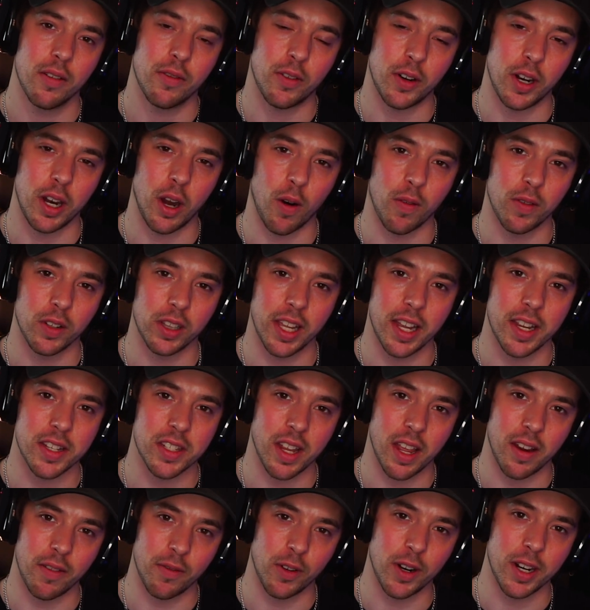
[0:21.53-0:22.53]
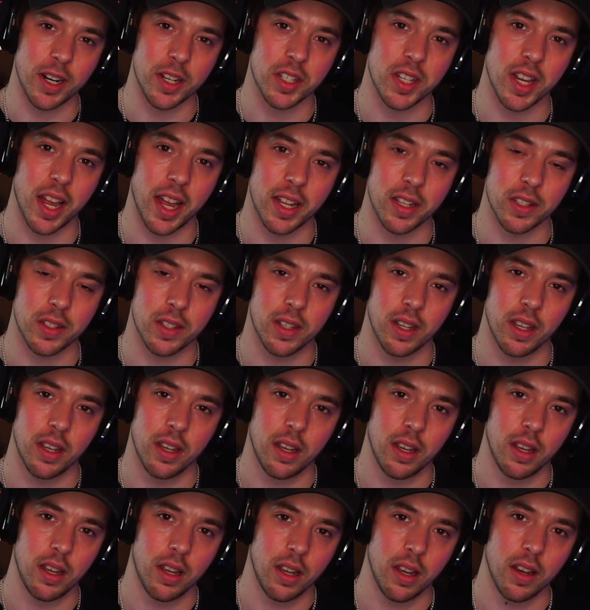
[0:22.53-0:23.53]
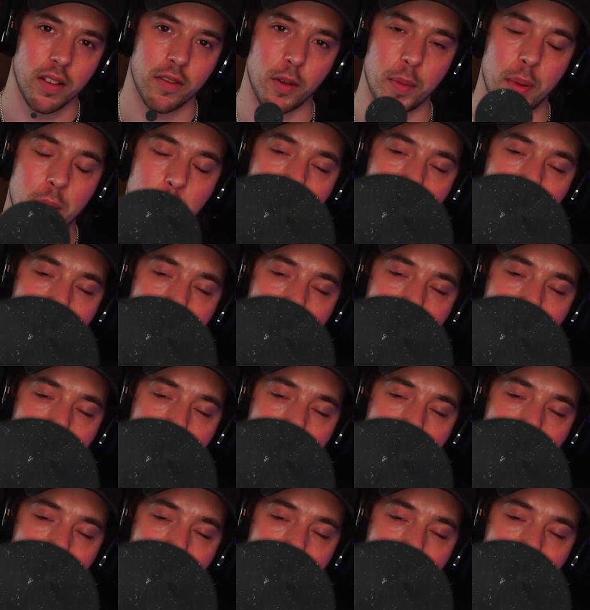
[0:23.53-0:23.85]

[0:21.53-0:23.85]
free overlays and free designs for